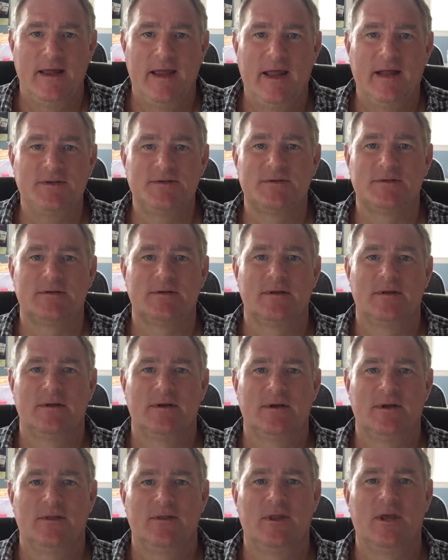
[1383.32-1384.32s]
It's
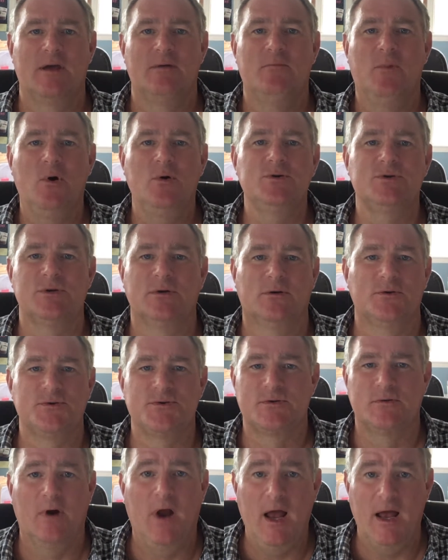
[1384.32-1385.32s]
the emotional
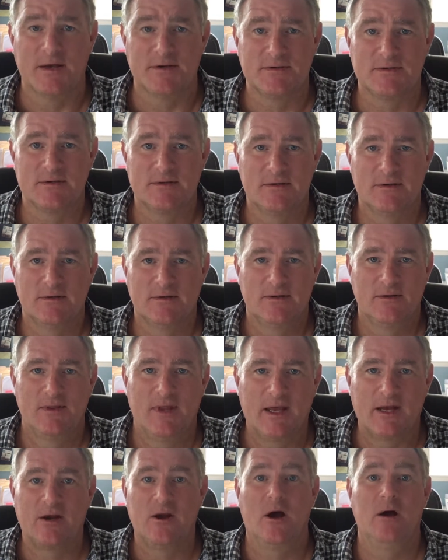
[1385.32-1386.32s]
stress
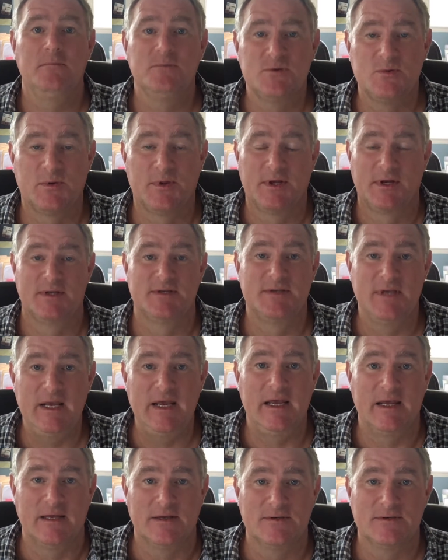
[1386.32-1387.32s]
that comes with a
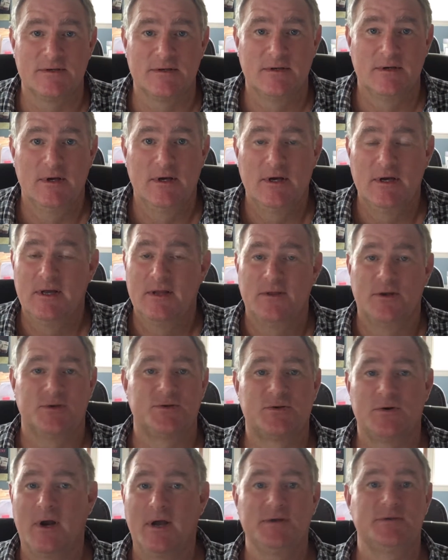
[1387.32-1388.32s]
disease. The
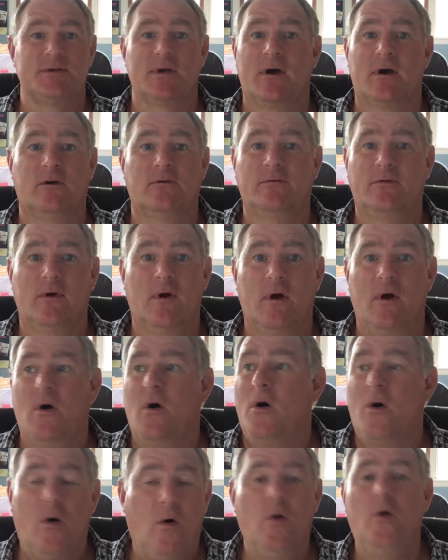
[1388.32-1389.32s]
stress of,
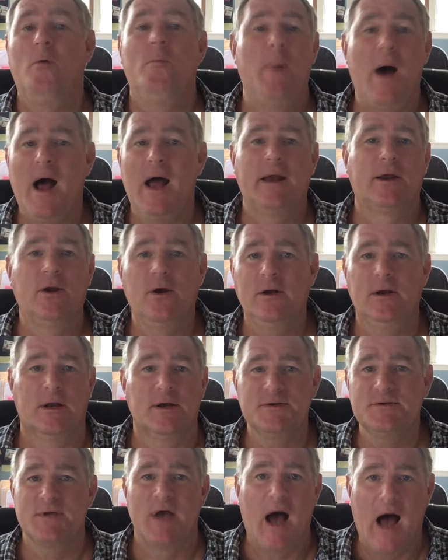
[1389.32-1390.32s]
oh my
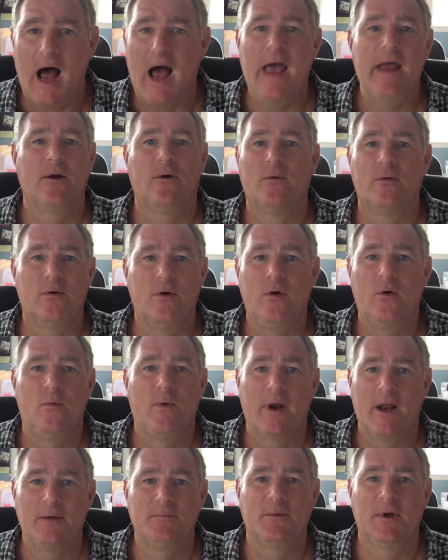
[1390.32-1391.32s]
goodness, I don't know
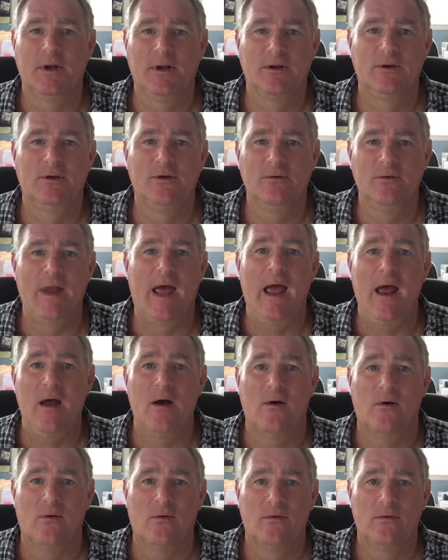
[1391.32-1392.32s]
what I'm going to do
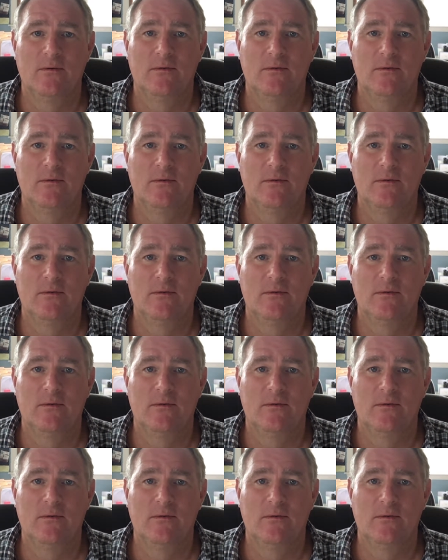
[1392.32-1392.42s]
now.